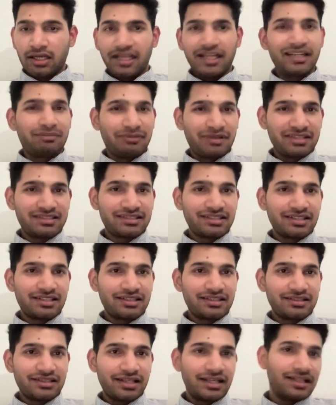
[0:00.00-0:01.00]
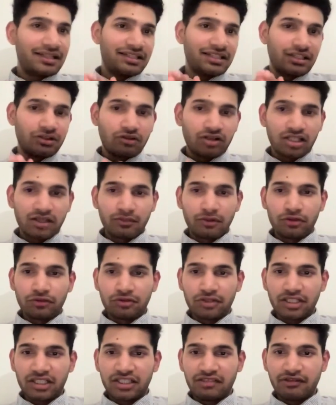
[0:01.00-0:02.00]
it may say that they're not able
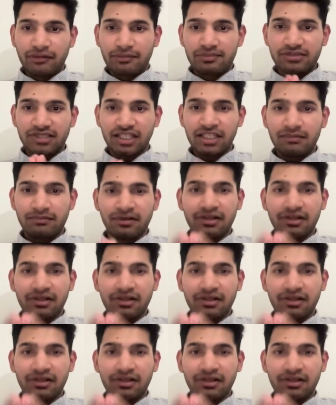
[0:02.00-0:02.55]
to read the website,